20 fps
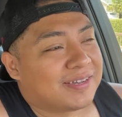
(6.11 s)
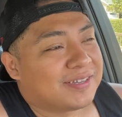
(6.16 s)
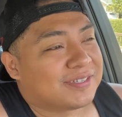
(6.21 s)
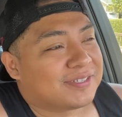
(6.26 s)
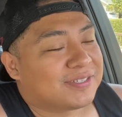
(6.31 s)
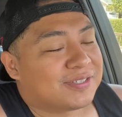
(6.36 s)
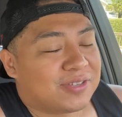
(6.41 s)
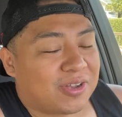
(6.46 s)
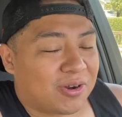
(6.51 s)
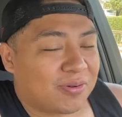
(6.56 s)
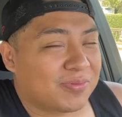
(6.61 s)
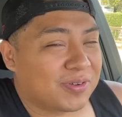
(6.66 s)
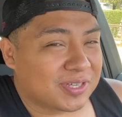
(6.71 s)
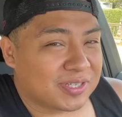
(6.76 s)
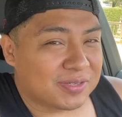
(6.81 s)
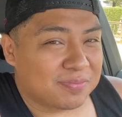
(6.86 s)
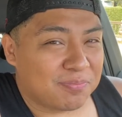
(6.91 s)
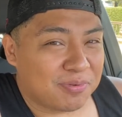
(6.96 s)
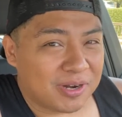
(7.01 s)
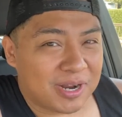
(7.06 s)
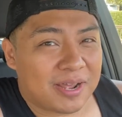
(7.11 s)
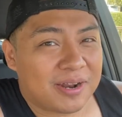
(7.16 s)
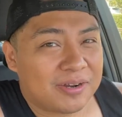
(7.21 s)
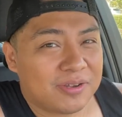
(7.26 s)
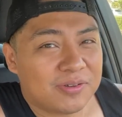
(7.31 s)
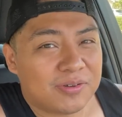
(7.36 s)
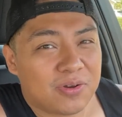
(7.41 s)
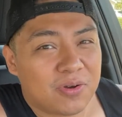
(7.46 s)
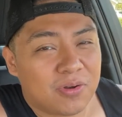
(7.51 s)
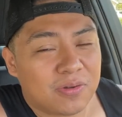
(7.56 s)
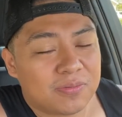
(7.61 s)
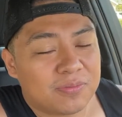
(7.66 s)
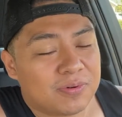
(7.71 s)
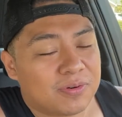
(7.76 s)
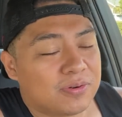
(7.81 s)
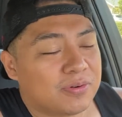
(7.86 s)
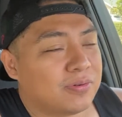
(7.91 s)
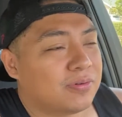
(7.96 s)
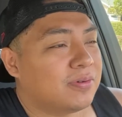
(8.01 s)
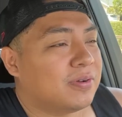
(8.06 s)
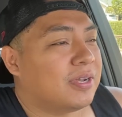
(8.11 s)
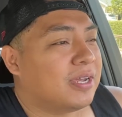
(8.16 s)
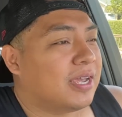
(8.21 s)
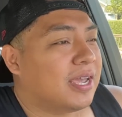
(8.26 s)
Starbucks put out a new cold brew,